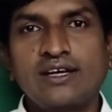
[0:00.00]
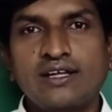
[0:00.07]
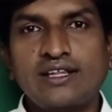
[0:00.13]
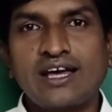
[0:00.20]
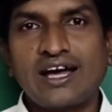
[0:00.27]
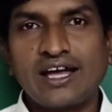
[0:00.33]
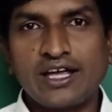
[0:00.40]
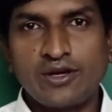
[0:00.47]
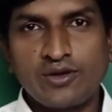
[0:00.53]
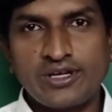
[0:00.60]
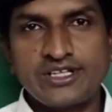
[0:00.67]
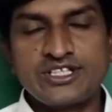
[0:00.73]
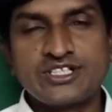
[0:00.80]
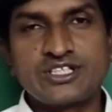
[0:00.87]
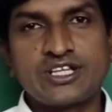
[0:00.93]
the
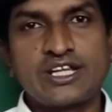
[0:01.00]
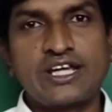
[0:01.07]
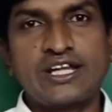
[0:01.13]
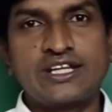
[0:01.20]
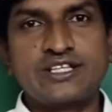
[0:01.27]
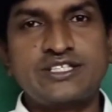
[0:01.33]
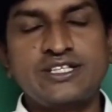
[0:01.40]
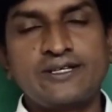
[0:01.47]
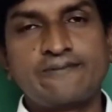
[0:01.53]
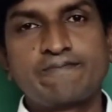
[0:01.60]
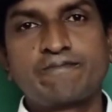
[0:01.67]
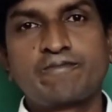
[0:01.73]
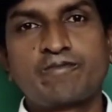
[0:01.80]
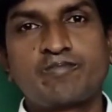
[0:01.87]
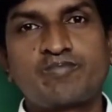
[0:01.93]
ionization energy
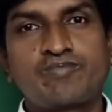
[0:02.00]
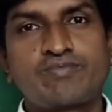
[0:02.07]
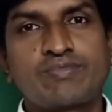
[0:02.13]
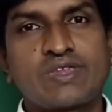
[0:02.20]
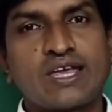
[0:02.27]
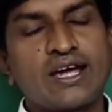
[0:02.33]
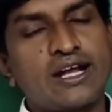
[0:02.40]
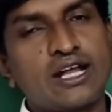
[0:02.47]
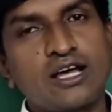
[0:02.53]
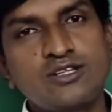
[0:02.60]
and